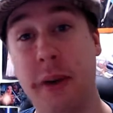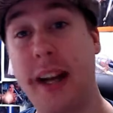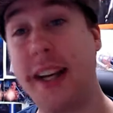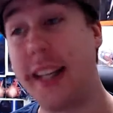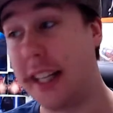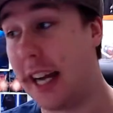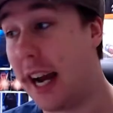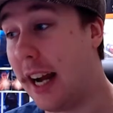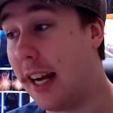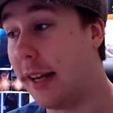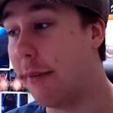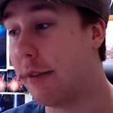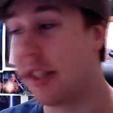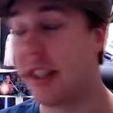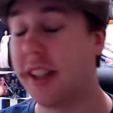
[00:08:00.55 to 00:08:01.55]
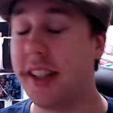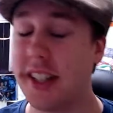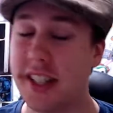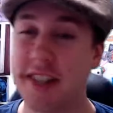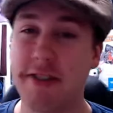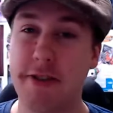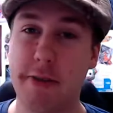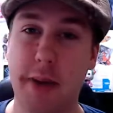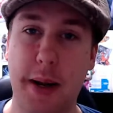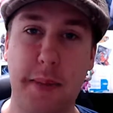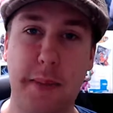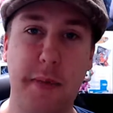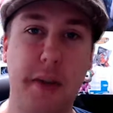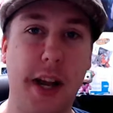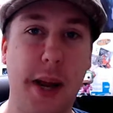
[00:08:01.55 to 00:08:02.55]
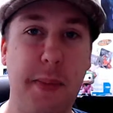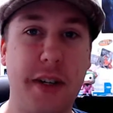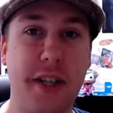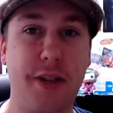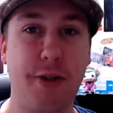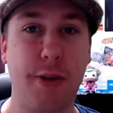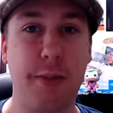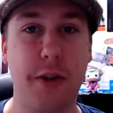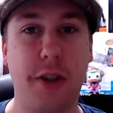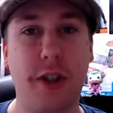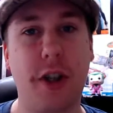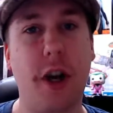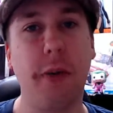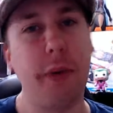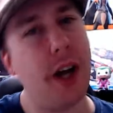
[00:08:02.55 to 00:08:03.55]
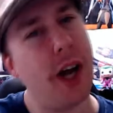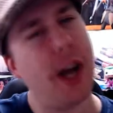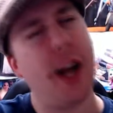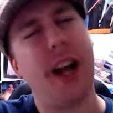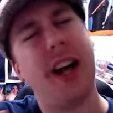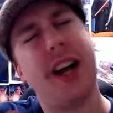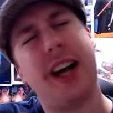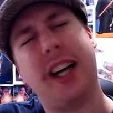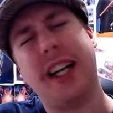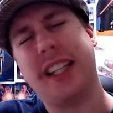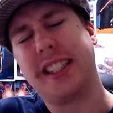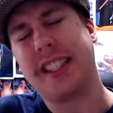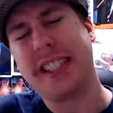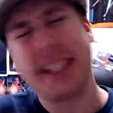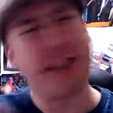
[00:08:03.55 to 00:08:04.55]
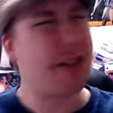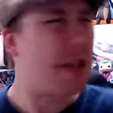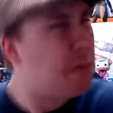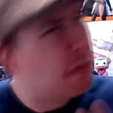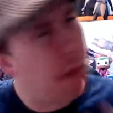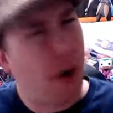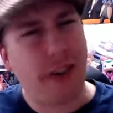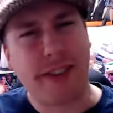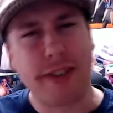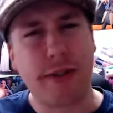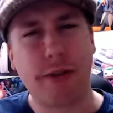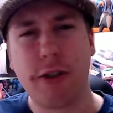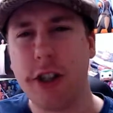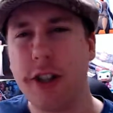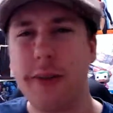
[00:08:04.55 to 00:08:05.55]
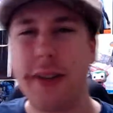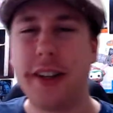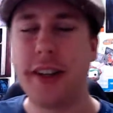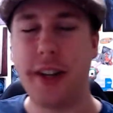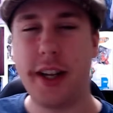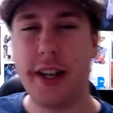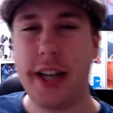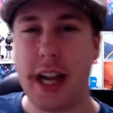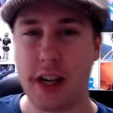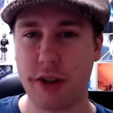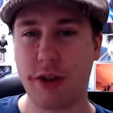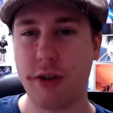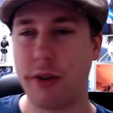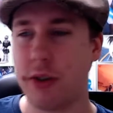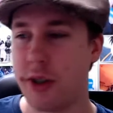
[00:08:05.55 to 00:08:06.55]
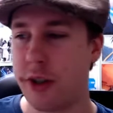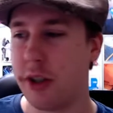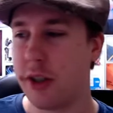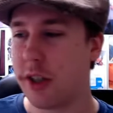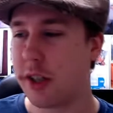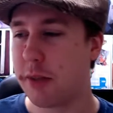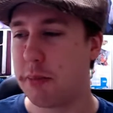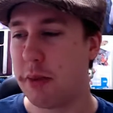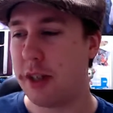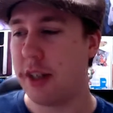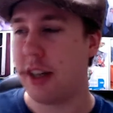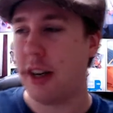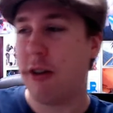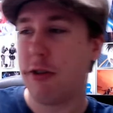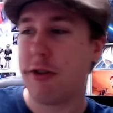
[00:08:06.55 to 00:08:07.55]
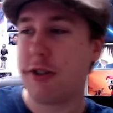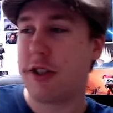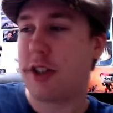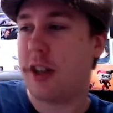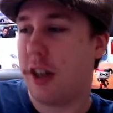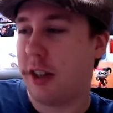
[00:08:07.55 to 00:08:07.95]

Games. This is from epicstream.com. This is more of a rumor than actual news, but I was kind